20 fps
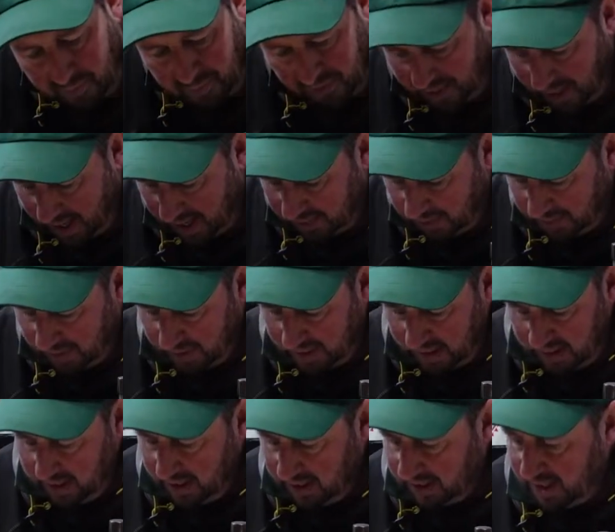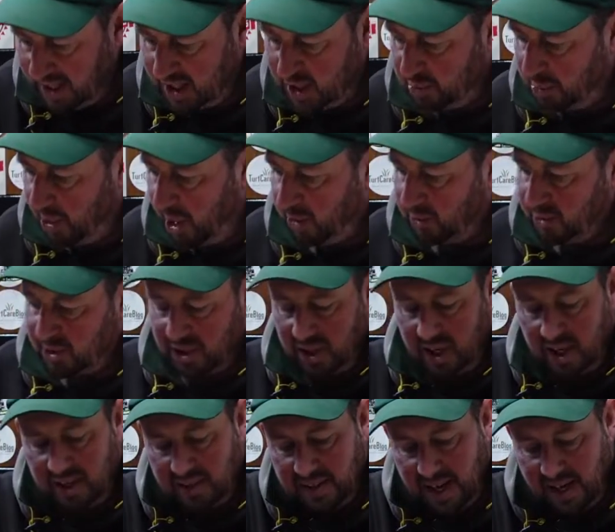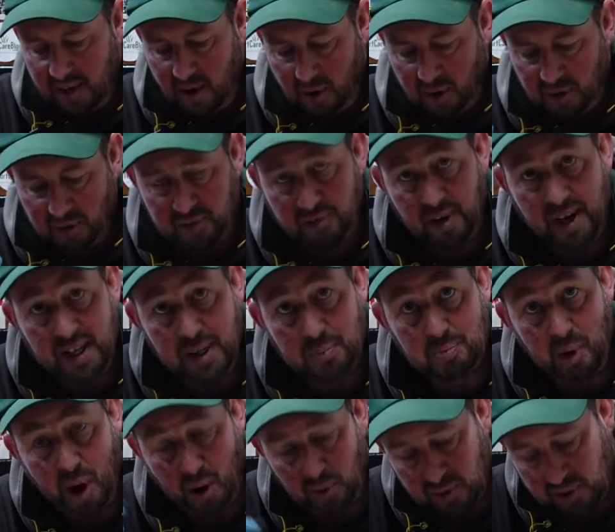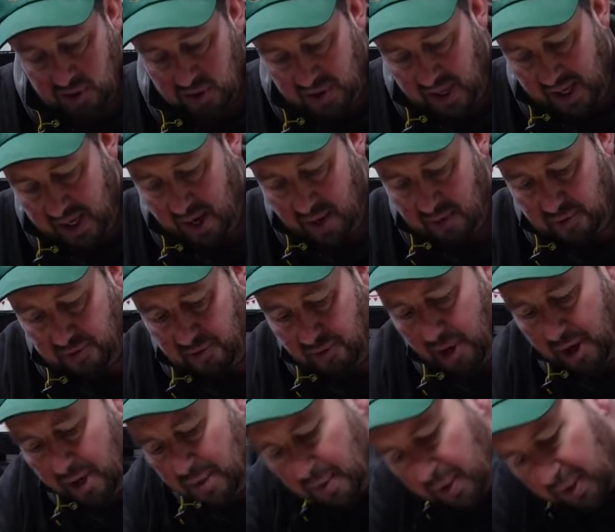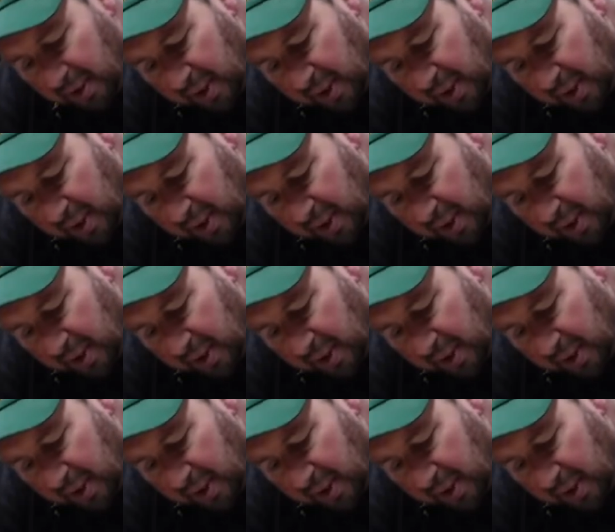Now, these bolts, they're long threaded bolts. They go through.